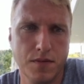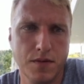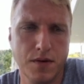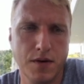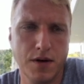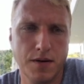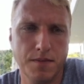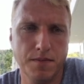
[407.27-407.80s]

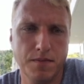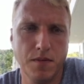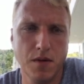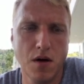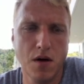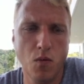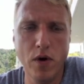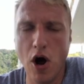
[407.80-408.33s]
Yeah,
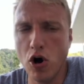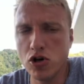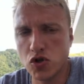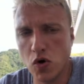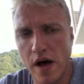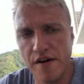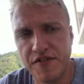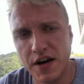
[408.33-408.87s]
we
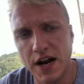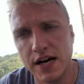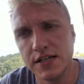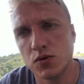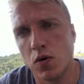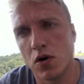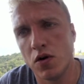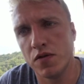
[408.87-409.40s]
also have a nice
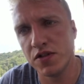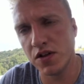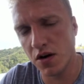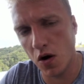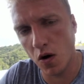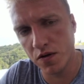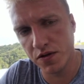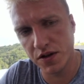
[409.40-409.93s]
one on, on the,
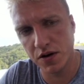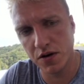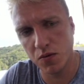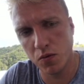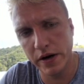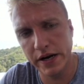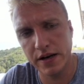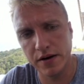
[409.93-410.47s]
the on the
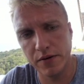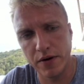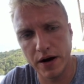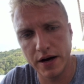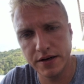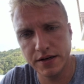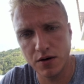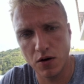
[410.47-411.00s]
weekly,
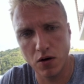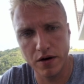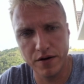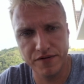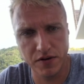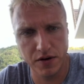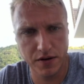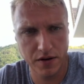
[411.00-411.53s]
right? Or
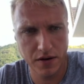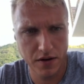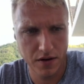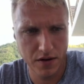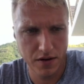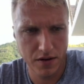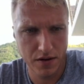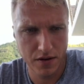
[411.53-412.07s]
if you
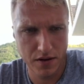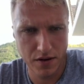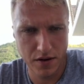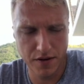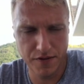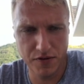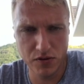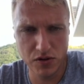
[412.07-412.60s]

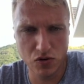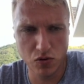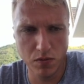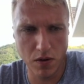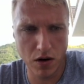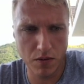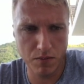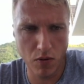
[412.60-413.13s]
if you zoom
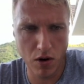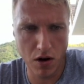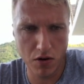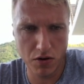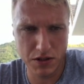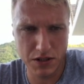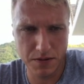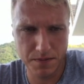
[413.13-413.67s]
out more
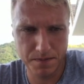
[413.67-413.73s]
out.